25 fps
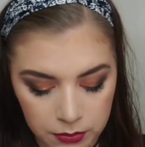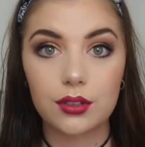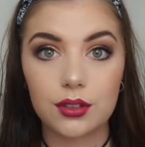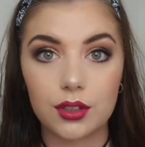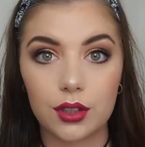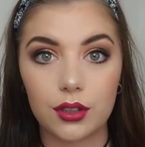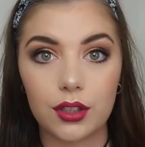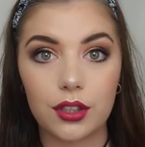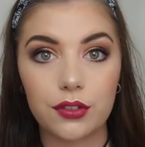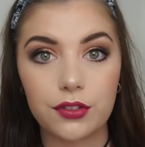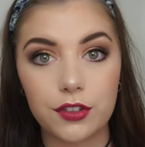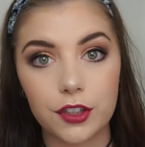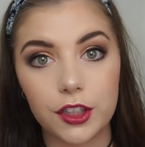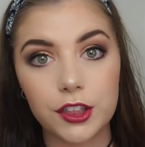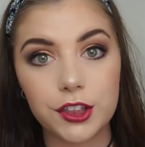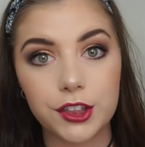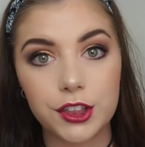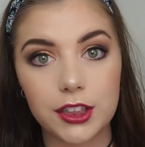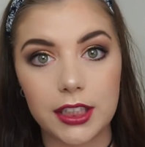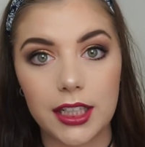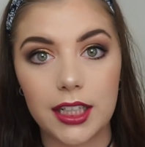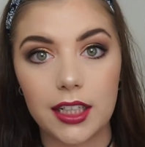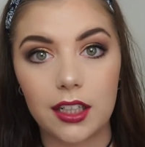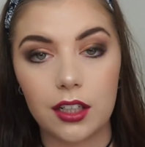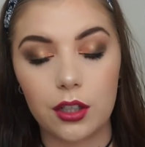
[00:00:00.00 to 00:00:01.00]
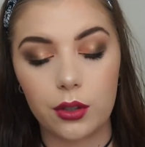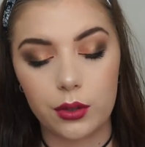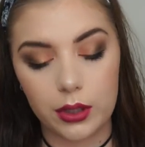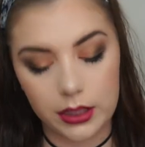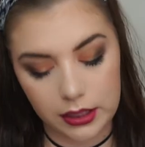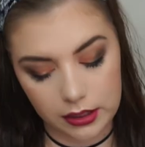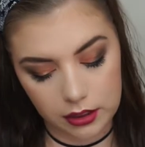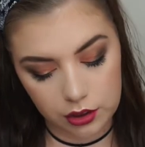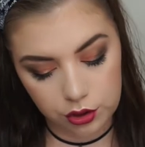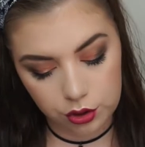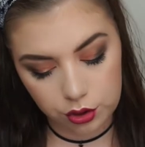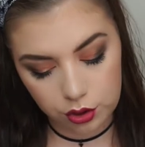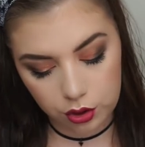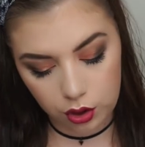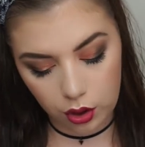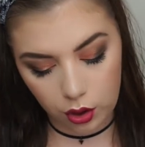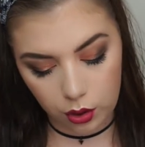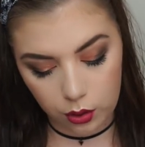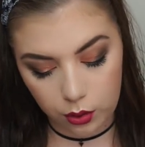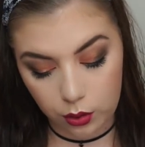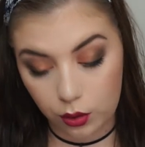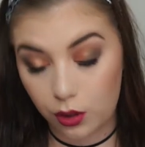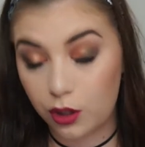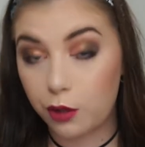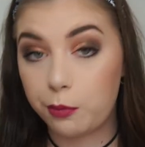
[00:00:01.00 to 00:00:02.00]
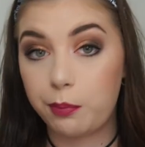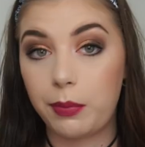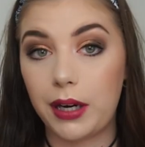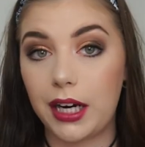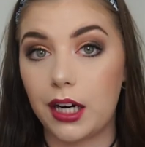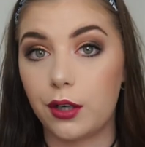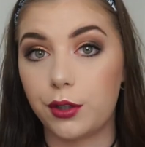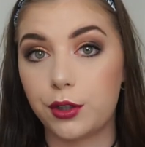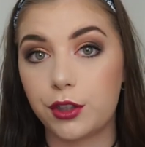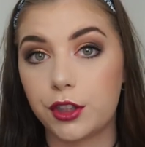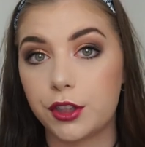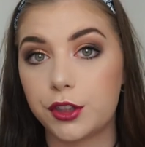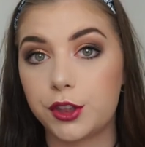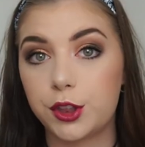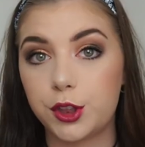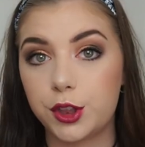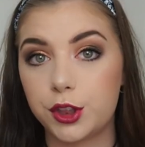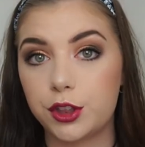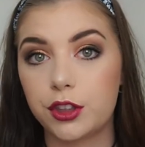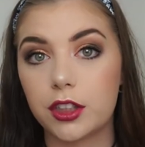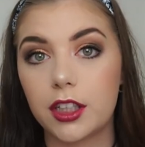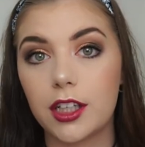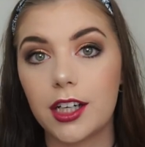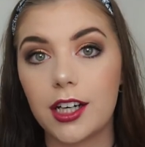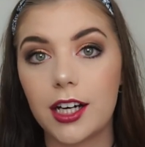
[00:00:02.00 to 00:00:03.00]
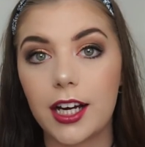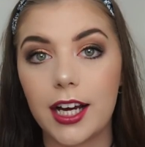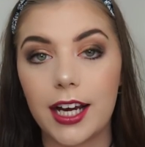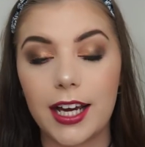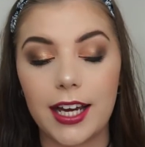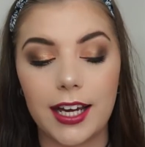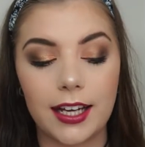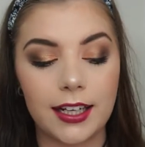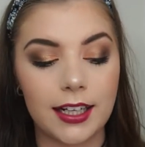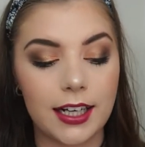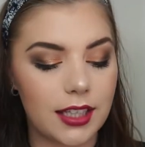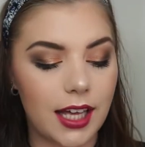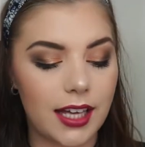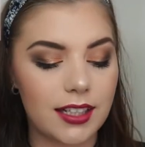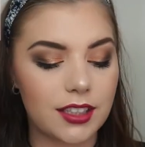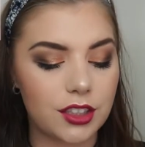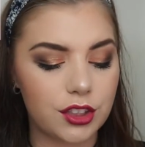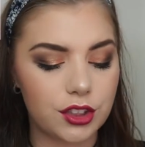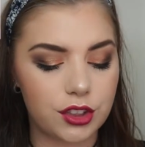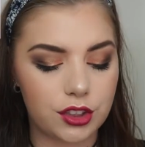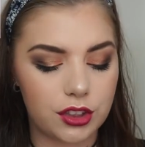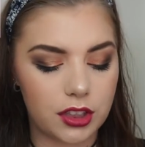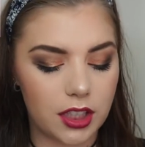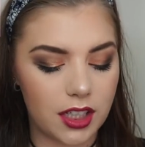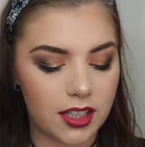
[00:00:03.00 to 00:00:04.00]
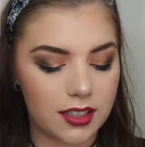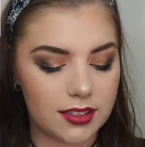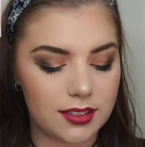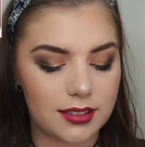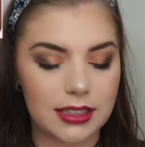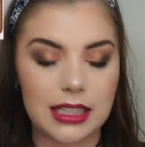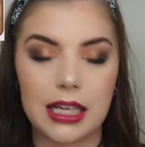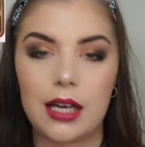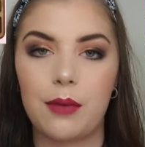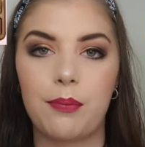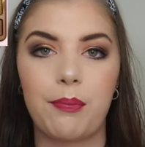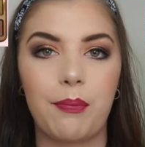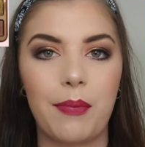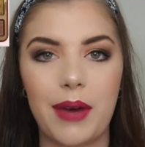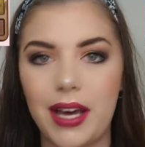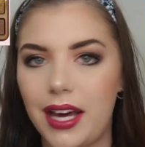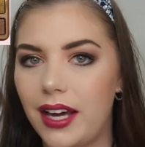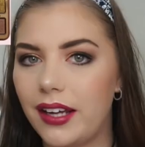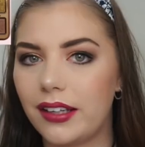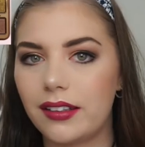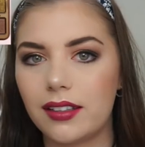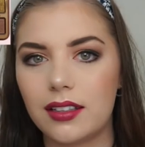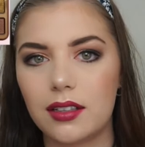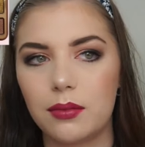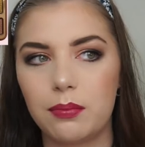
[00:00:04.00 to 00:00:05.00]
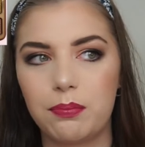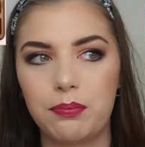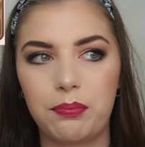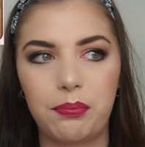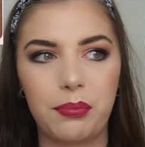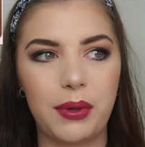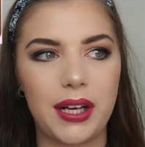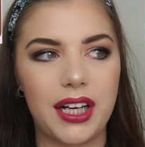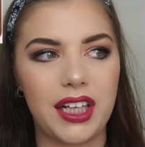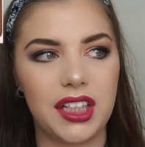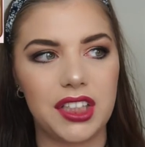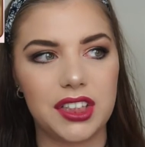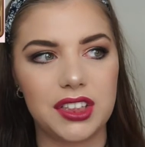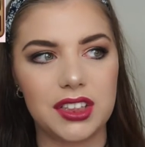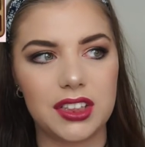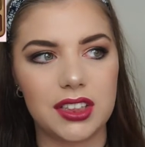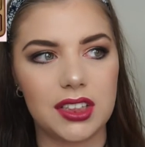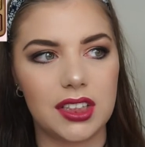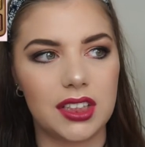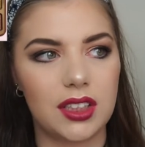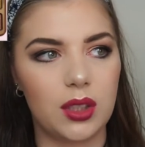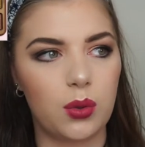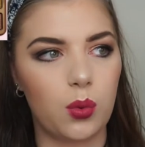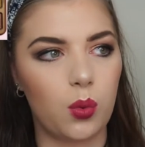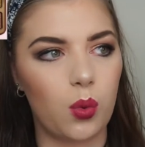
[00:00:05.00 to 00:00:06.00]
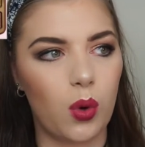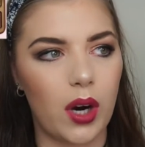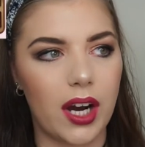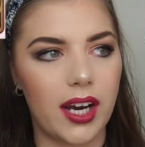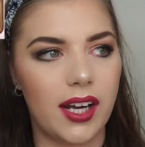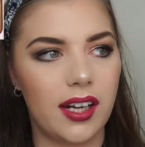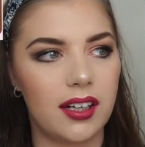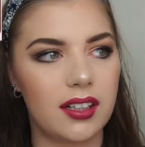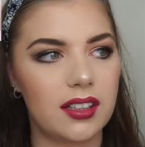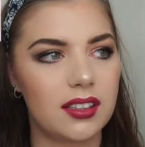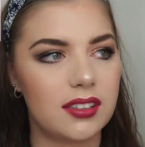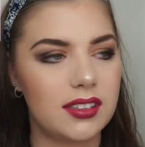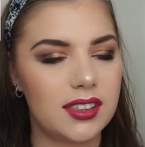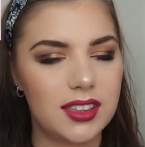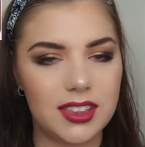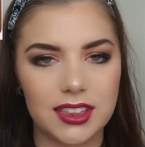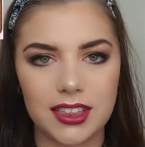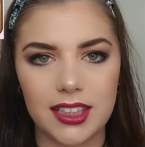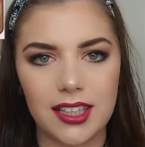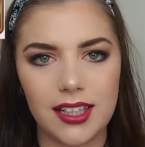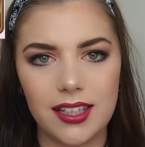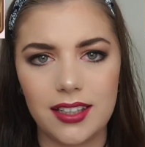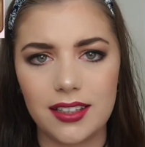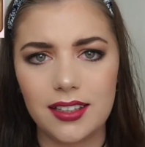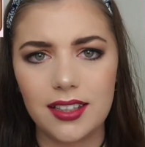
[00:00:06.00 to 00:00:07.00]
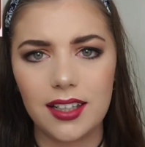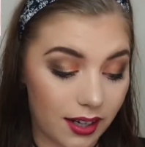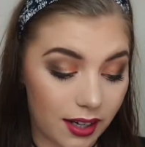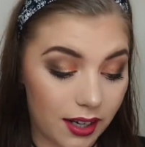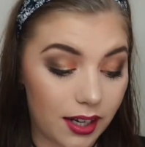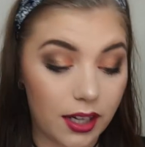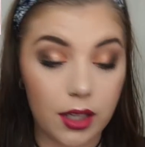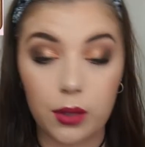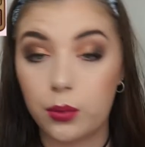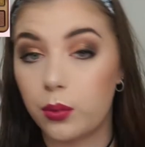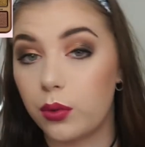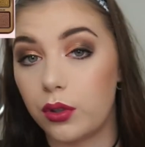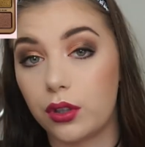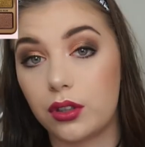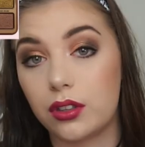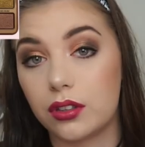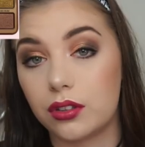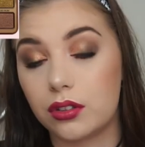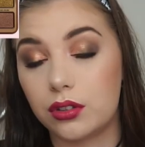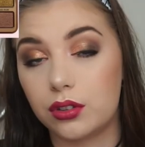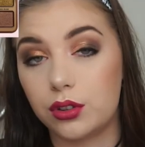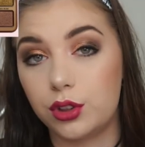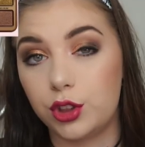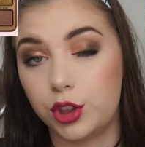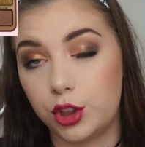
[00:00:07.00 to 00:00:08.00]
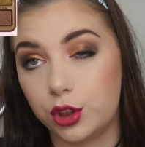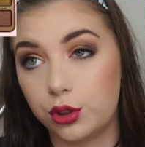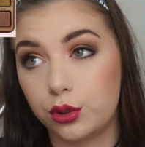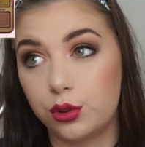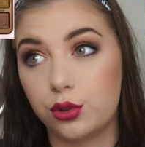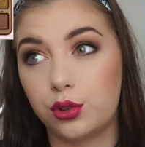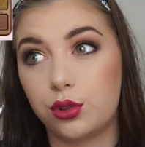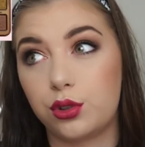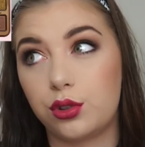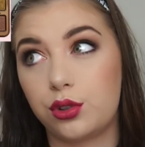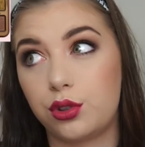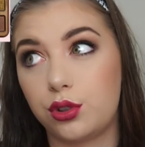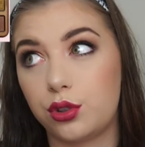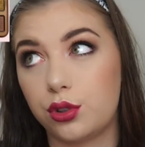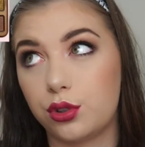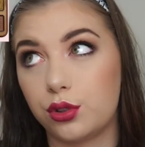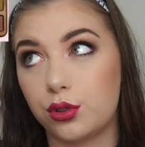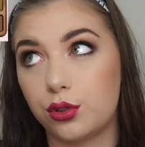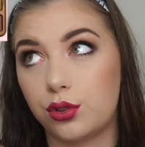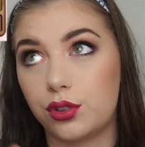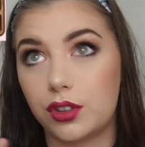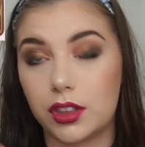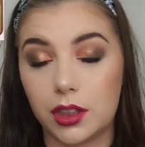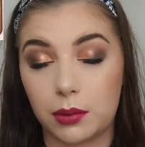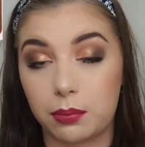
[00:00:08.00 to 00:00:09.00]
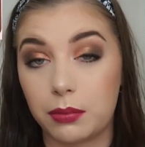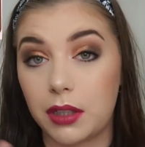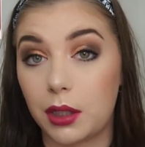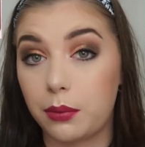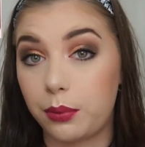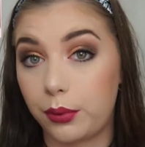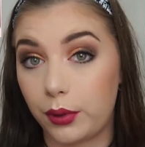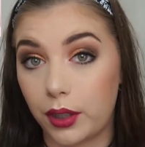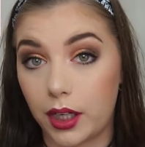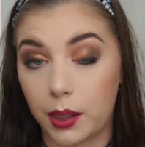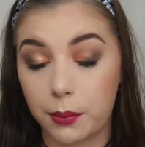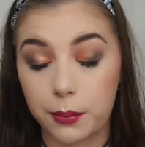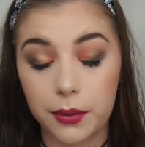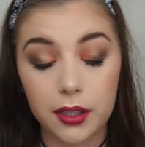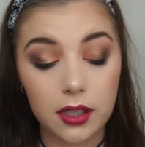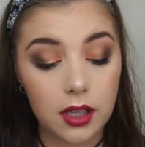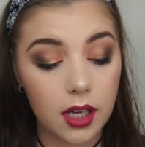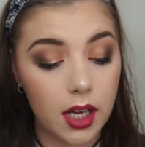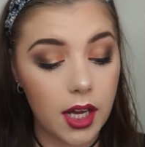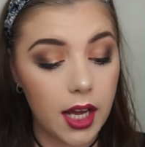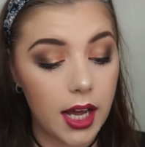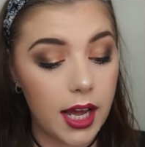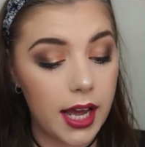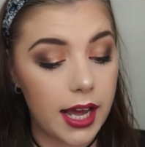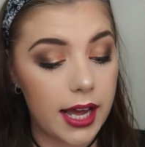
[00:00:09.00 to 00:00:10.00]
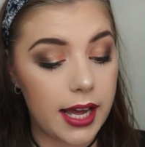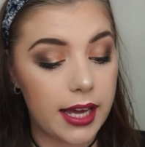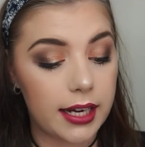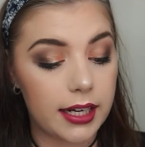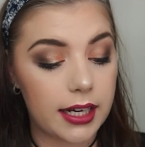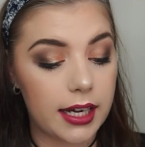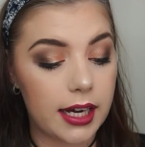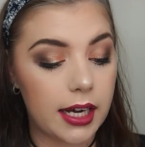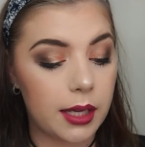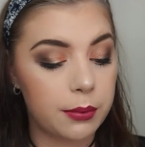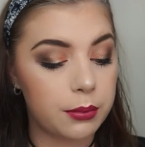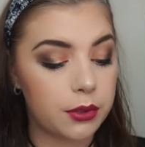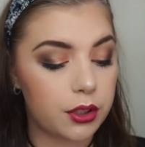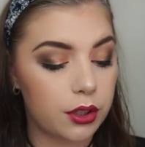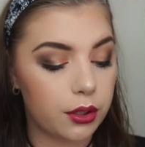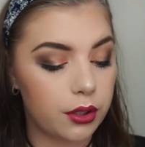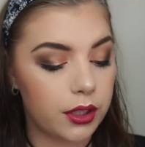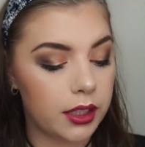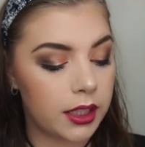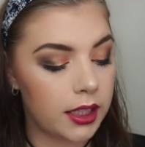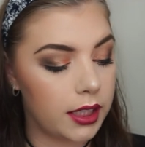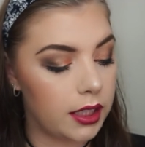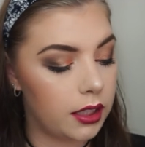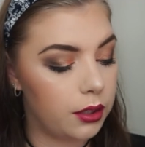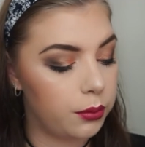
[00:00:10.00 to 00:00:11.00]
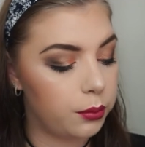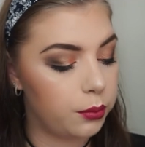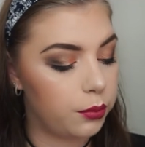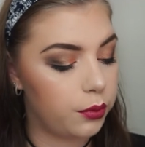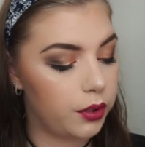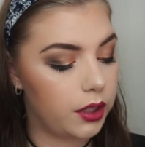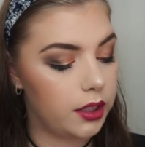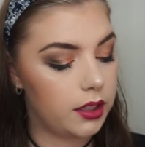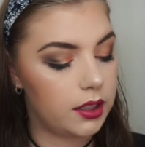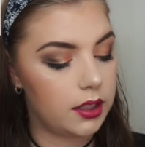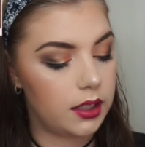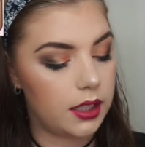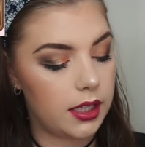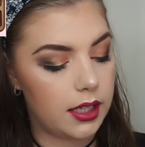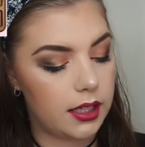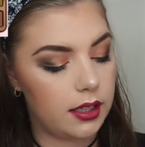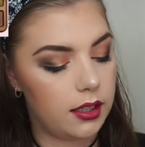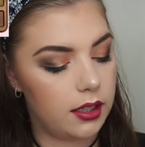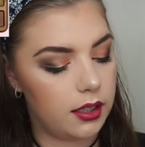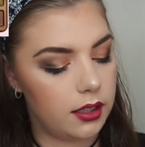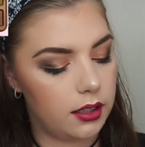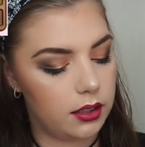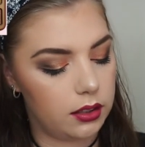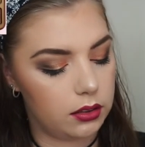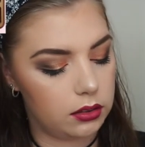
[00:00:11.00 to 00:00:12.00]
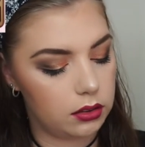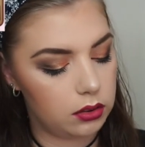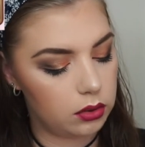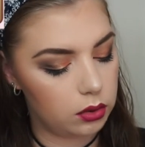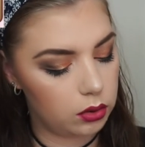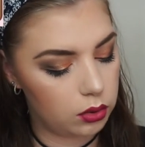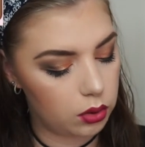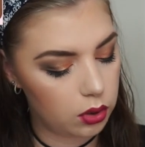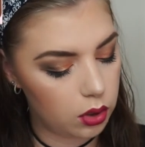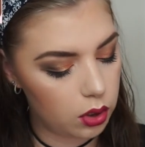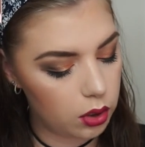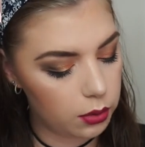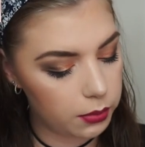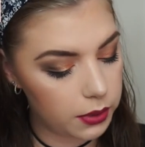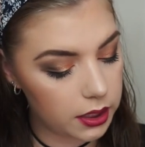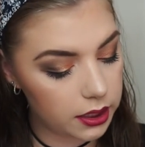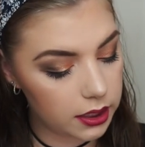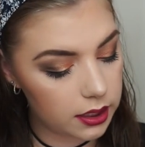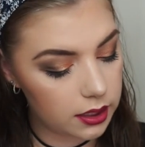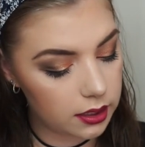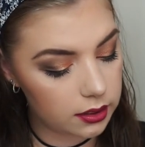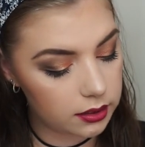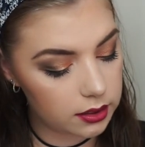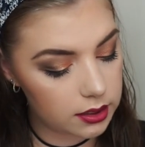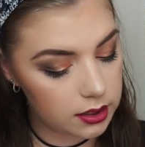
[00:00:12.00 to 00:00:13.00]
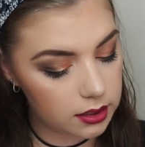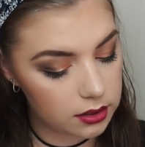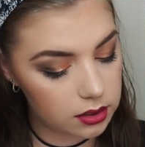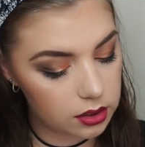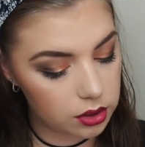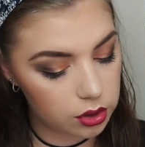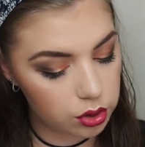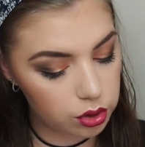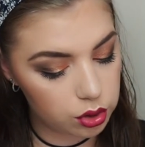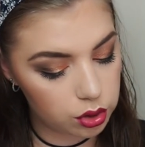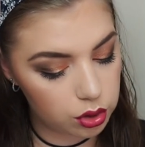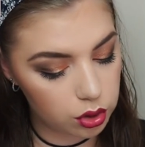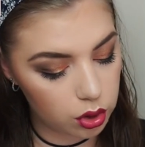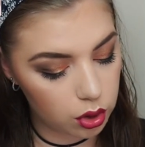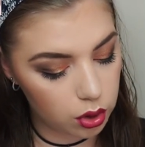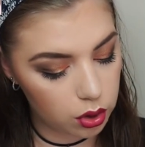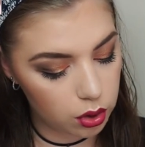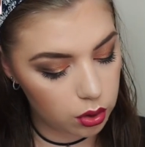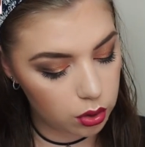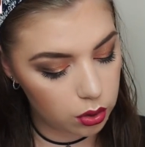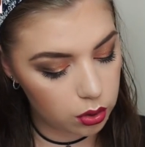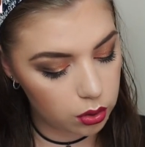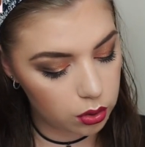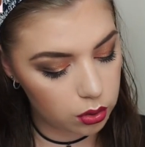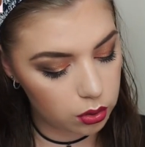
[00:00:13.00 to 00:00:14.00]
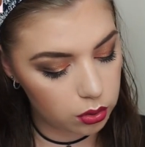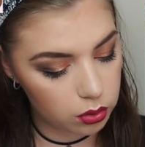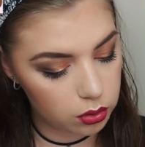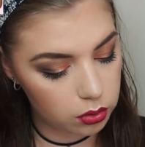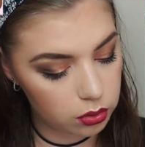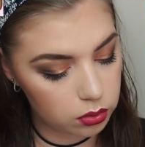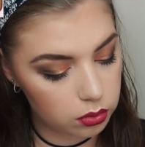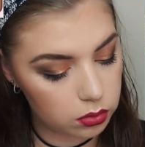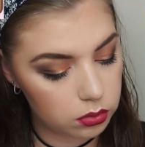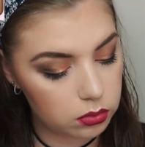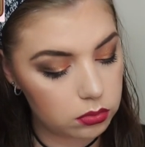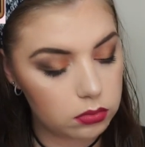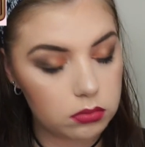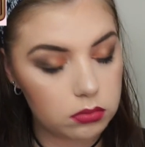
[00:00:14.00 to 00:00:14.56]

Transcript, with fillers: So the first shadow is called Powdered Sugar and that is just a matte beigey white shade I would use to set my primer and I'm going in with uh, oh my god this is so